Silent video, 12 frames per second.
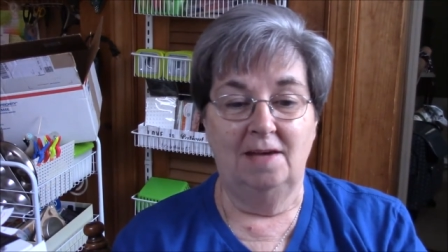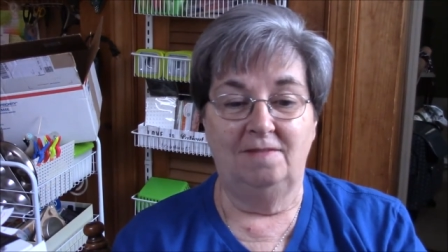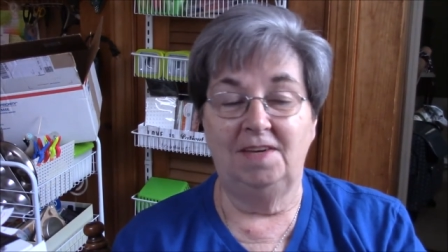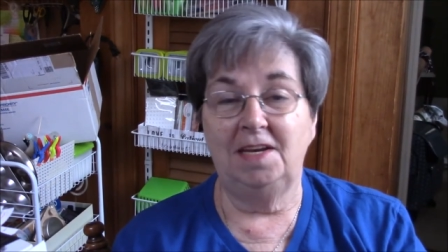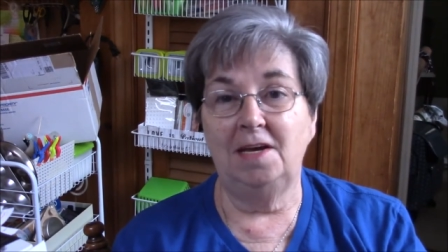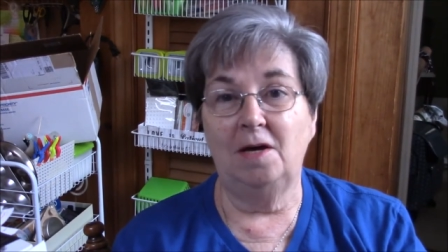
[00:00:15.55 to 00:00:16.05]

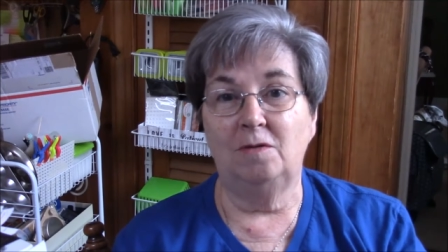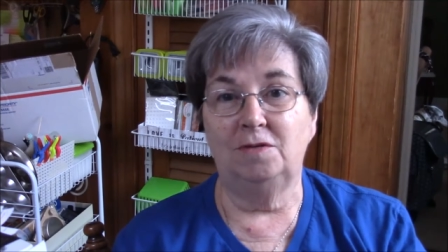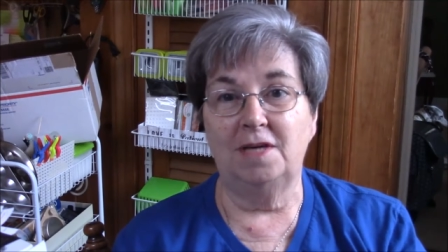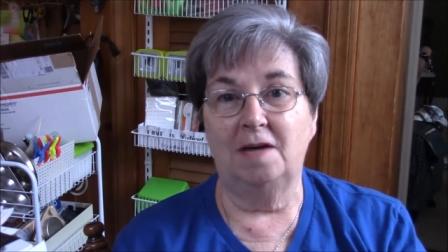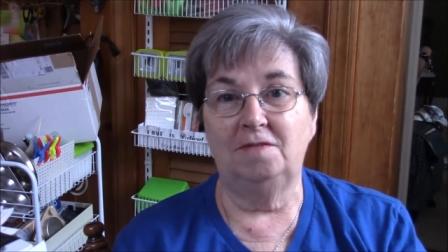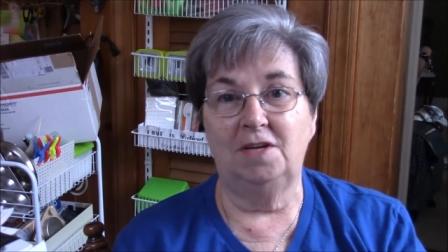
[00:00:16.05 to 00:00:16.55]

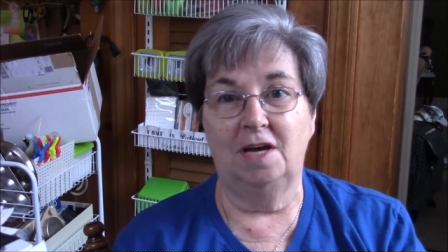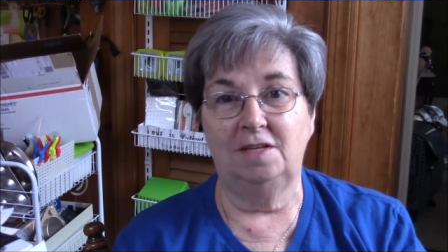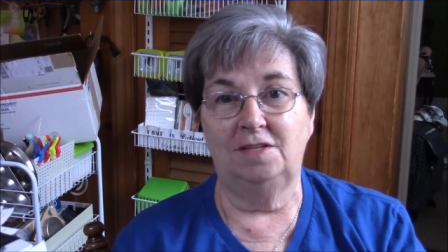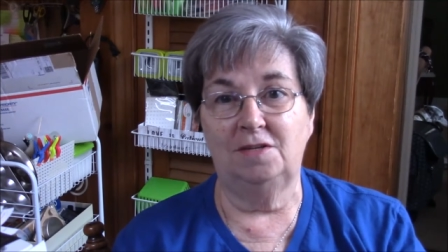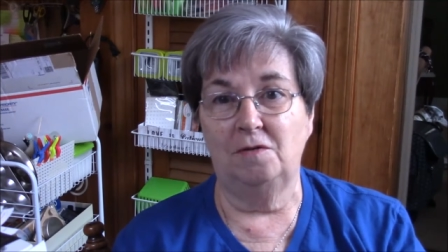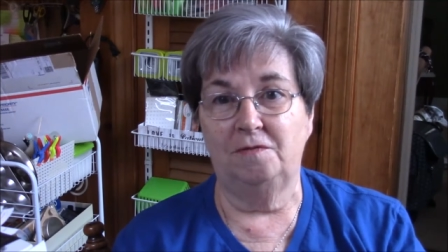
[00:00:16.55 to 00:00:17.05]
videos I've
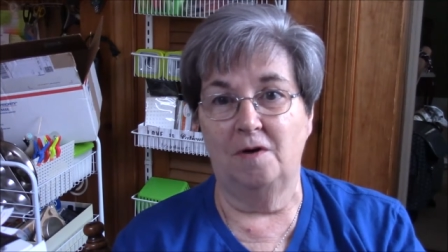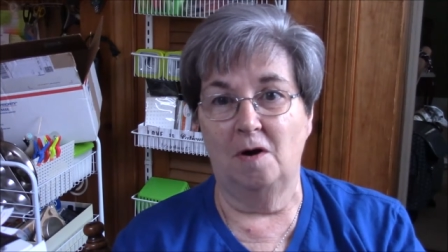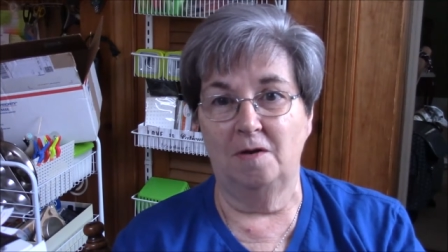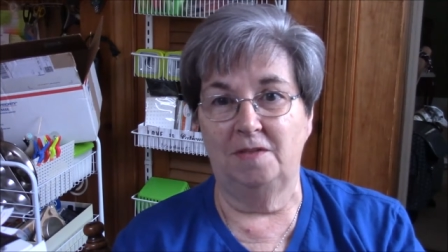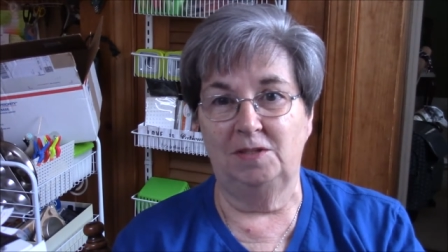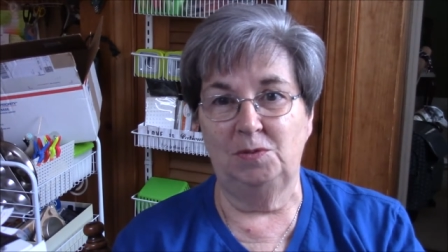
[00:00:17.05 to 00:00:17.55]
done so
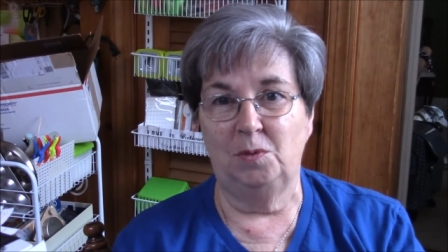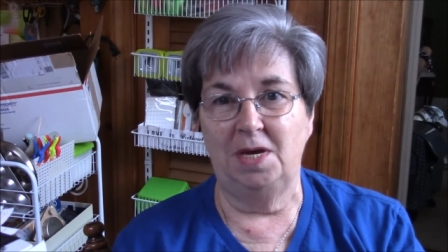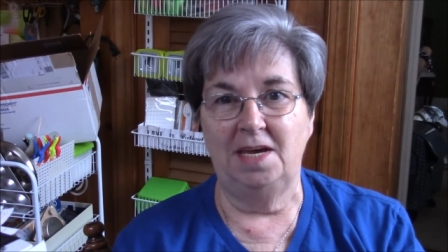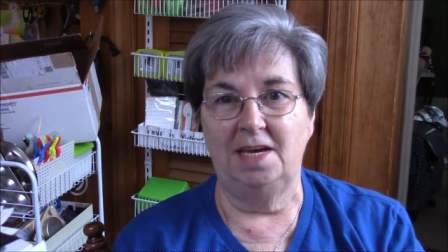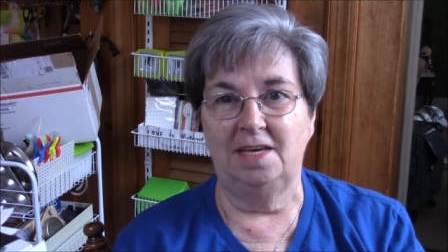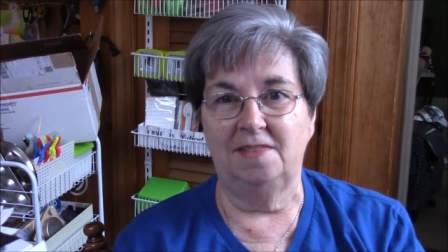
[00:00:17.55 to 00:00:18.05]
far this
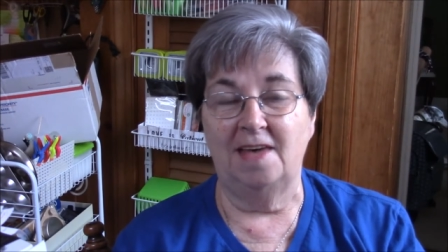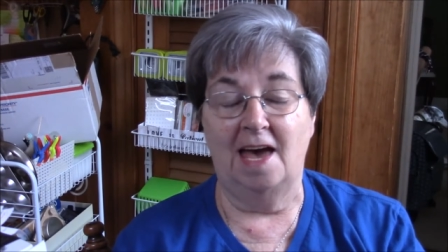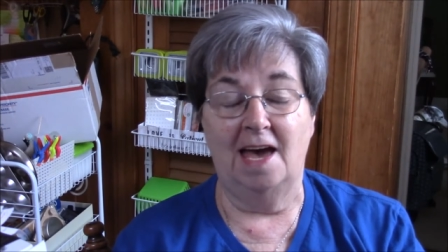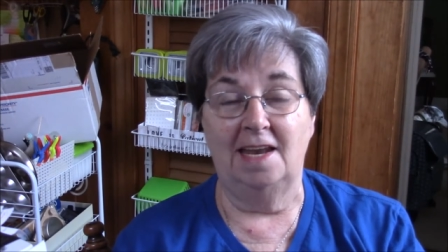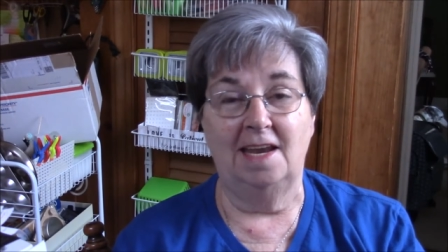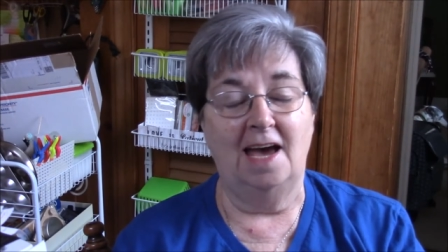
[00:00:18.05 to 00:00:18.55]
week
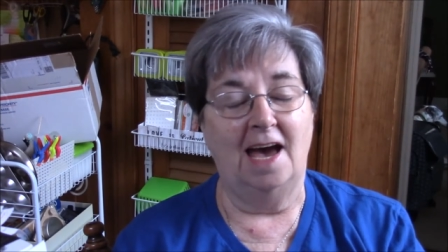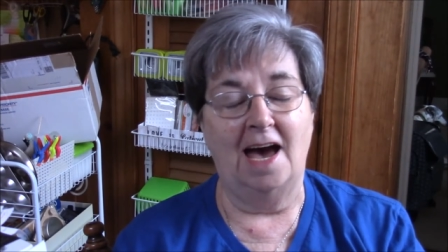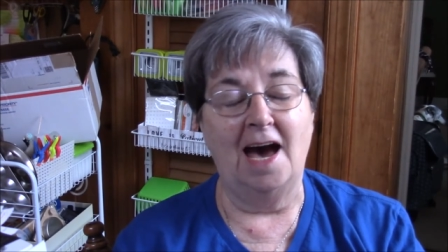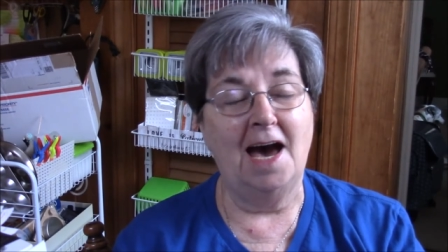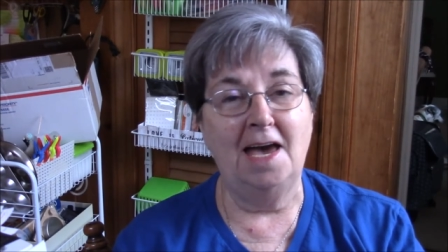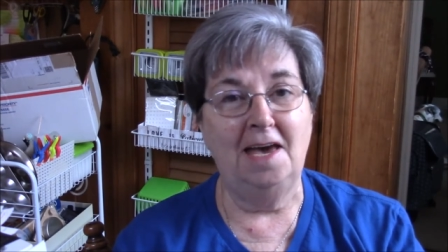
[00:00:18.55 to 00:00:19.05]
that
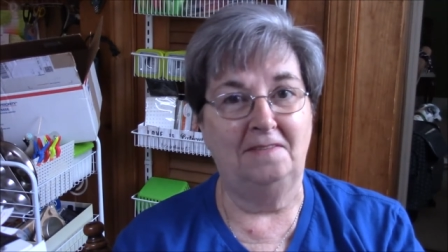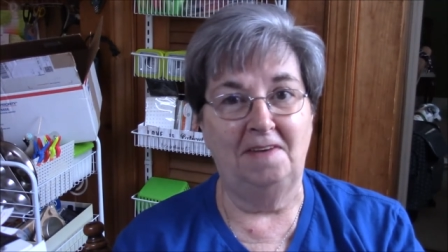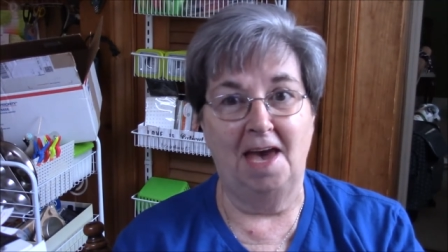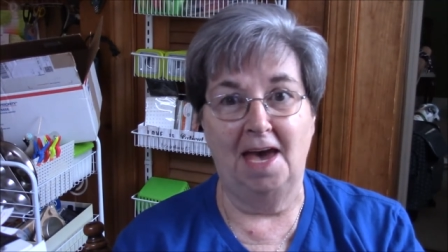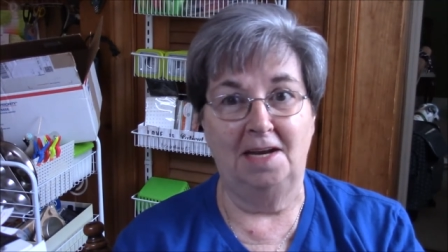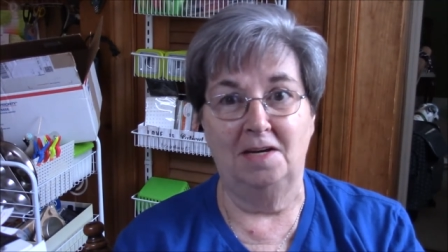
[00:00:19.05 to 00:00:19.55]
I have
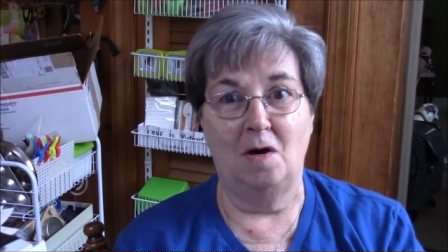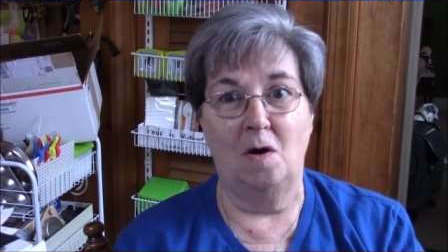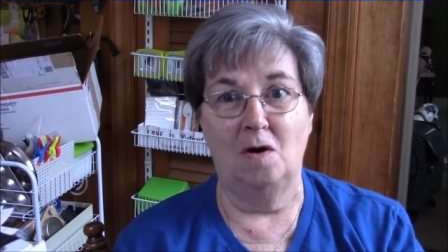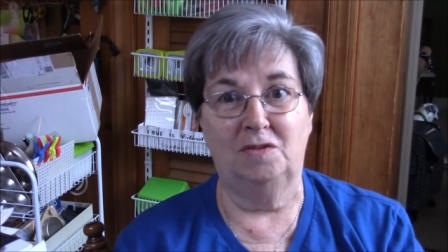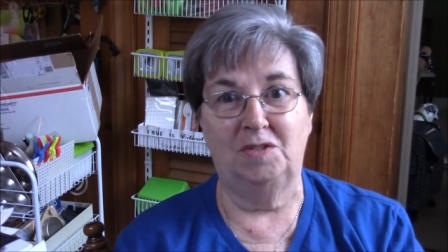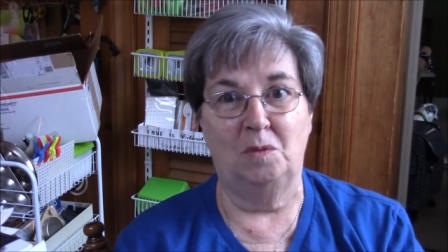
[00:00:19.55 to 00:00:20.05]
had an
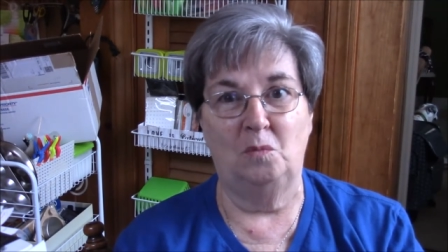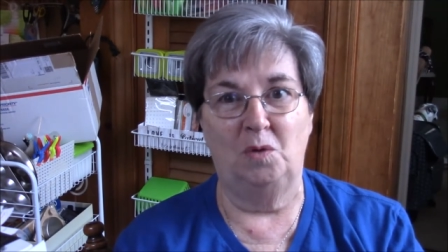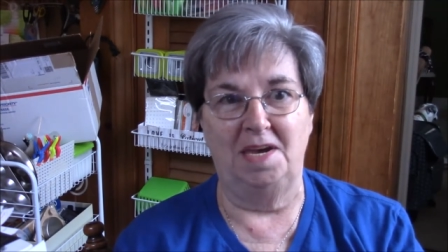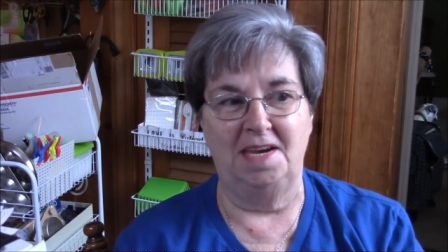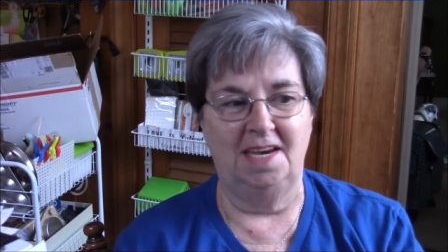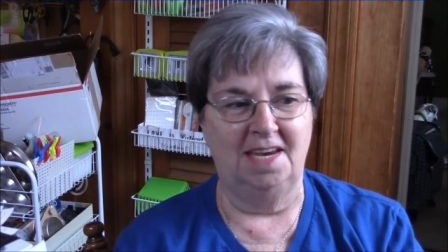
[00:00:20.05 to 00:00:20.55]
awesome
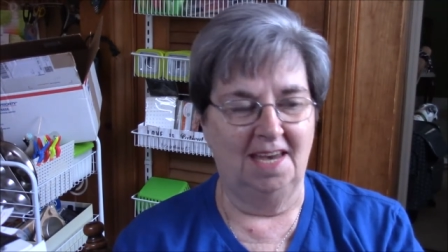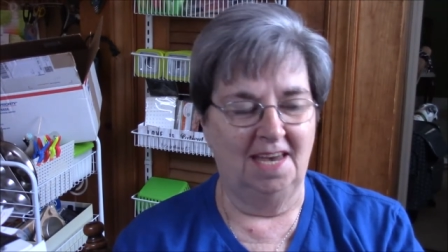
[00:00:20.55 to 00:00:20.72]
week.